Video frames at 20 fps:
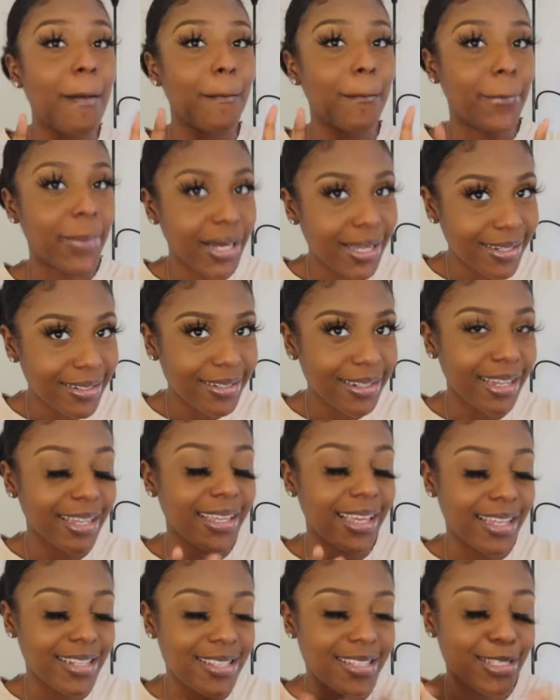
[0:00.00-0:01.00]
But
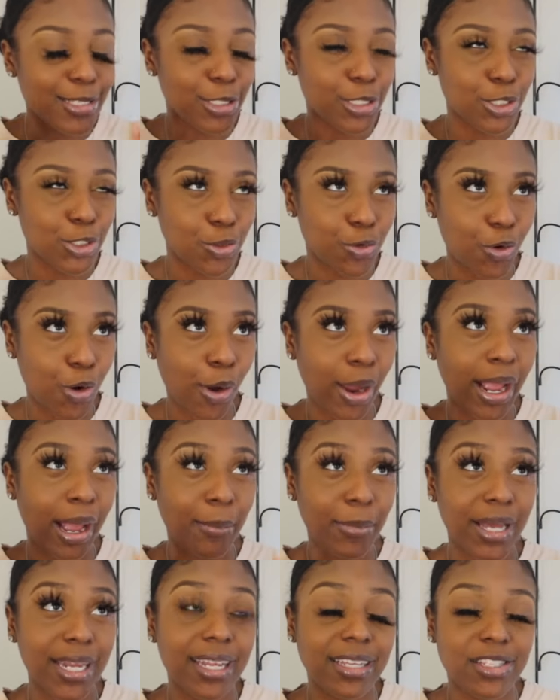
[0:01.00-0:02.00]
again, since it's growing,
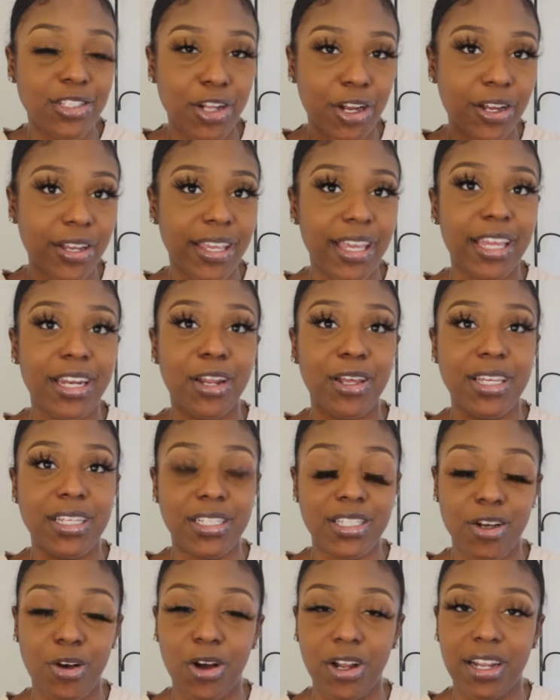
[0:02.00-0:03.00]
I'm gonna start getting
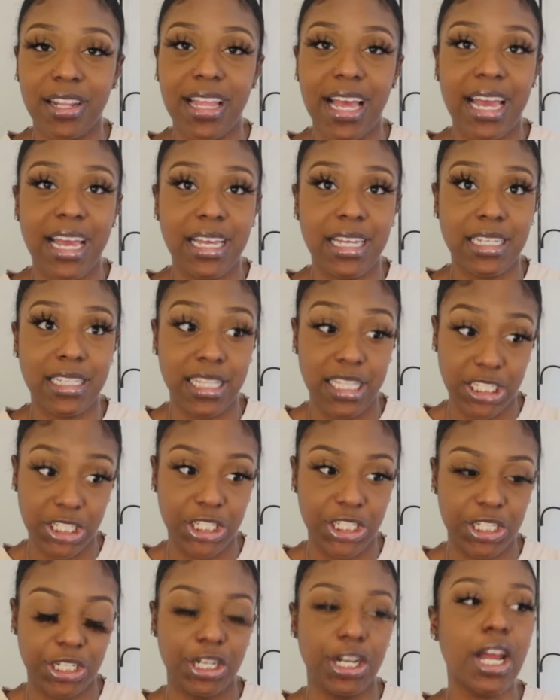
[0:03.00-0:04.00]
into all of that
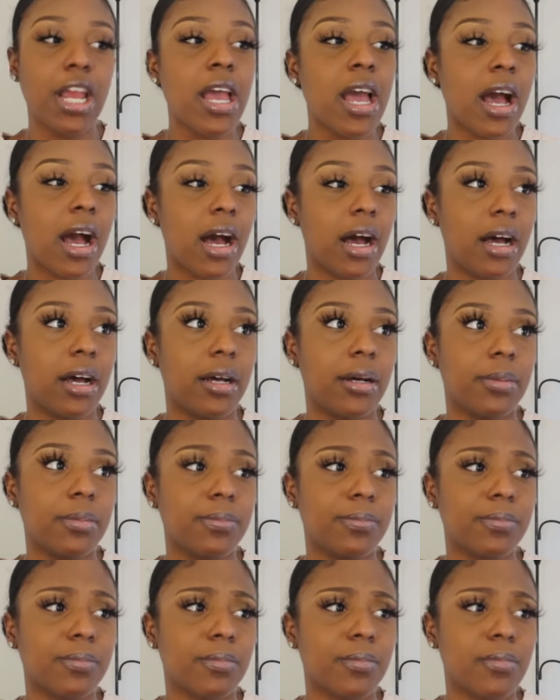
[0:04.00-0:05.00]
this year.
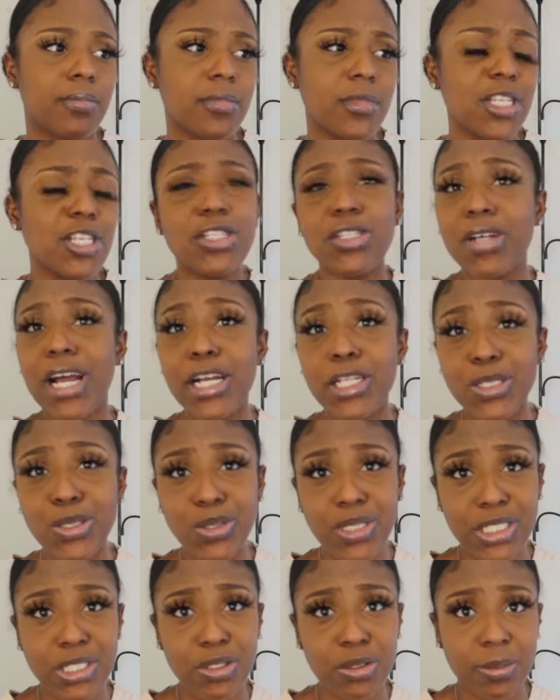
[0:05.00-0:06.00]
So I
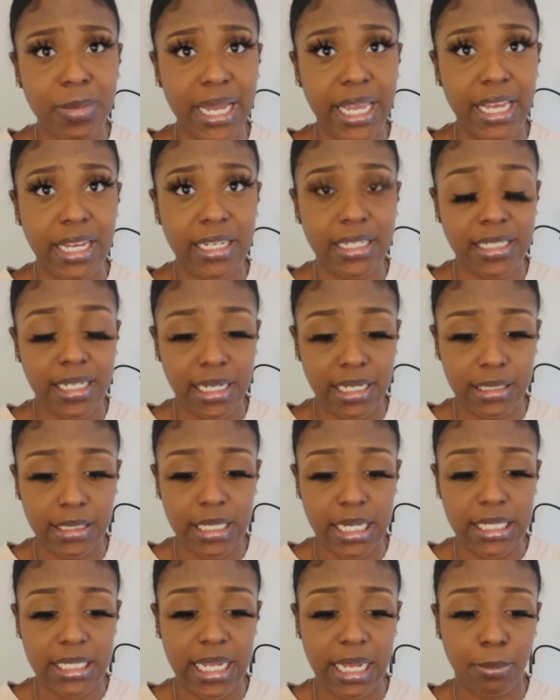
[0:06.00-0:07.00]
do assume my hair
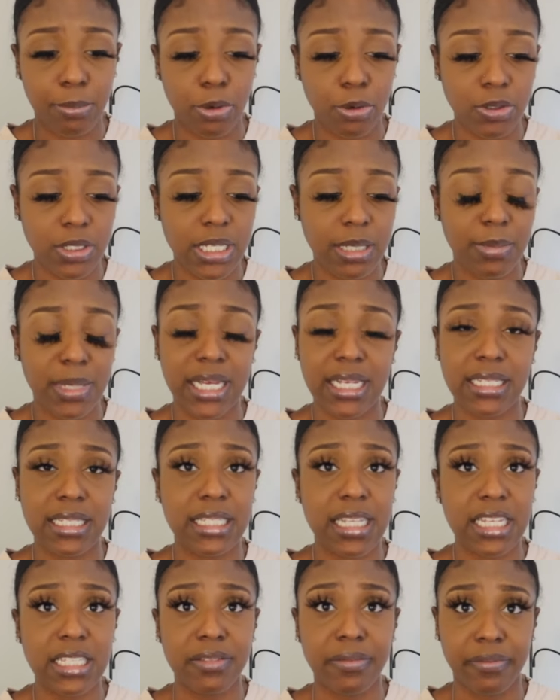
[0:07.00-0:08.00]
does like protein because
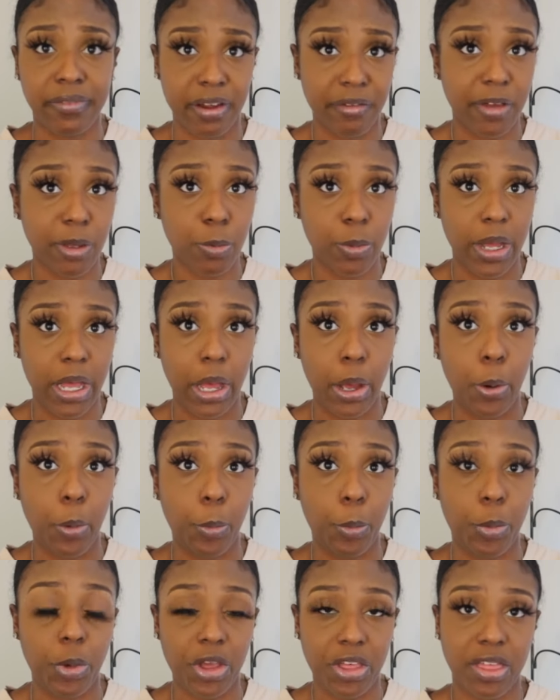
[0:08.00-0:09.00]
it does very
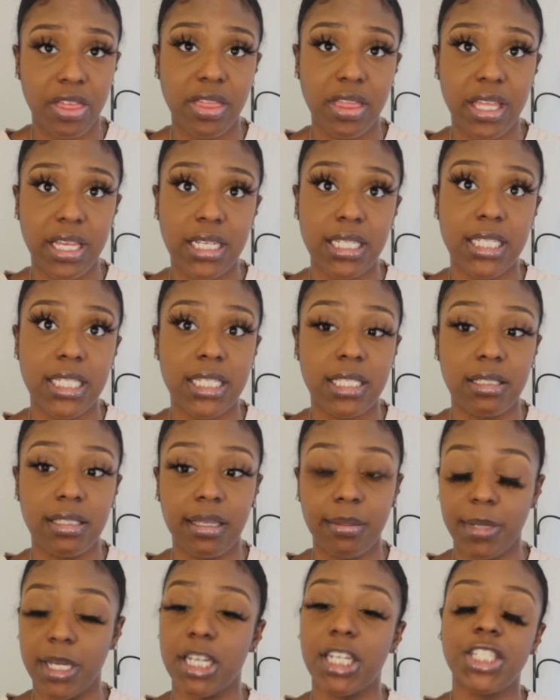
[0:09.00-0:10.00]
well with this
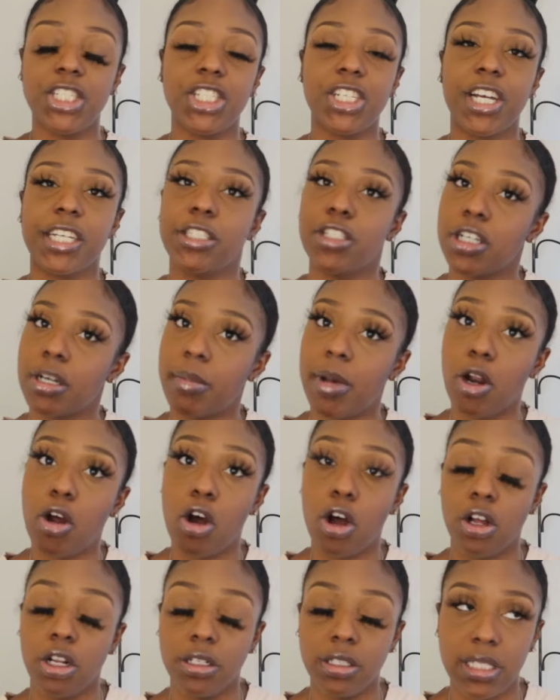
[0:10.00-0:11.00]
deep conditioner. I talk about it
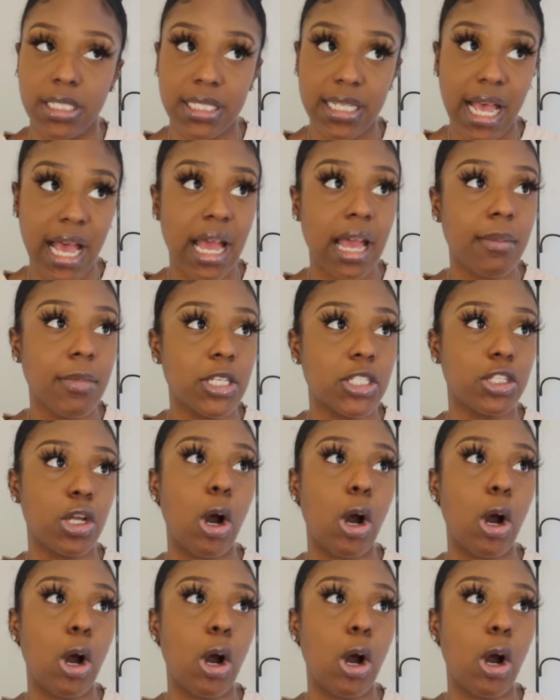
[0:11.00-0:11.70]
all the time. It's